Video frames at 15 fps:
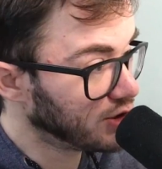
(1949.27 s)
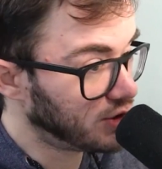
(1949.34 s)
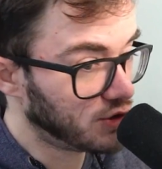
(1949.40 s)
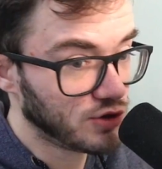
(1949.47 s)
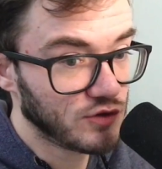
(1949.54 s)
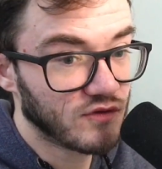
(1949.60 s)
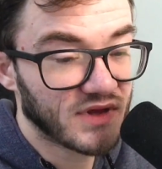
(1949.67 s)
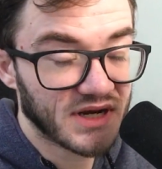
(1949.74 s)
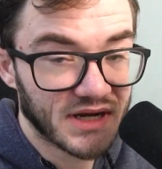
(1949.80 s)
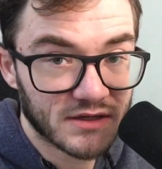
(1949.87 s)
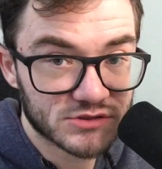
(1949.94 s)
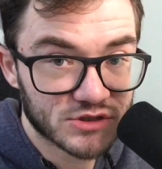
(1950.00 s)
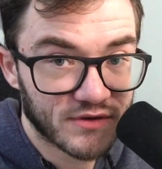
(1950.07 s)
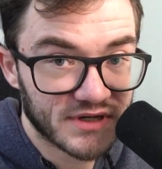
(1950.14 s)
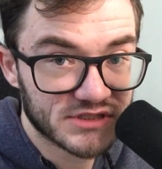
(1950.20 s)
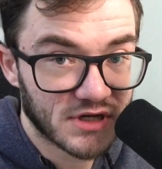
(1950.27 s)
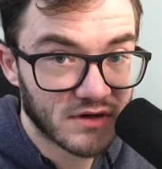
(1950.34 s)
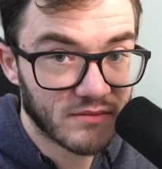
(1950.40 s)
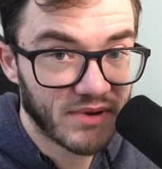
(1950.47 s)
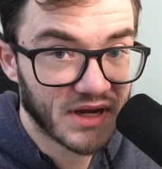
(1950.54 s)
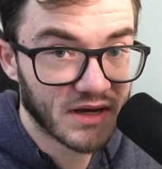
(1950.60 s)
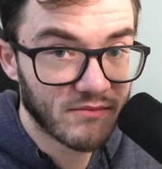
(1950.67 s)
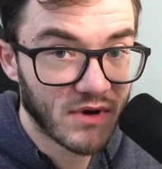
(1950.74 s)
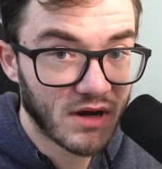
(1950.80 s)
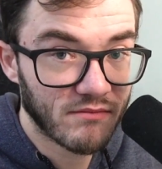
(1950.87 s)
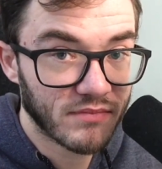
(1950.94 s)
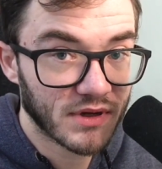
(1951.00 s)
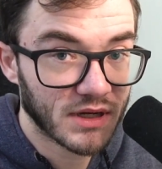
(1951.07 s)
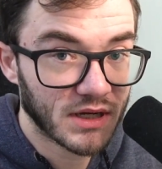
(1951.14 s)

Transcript: Do you think now's a great time to pick them up?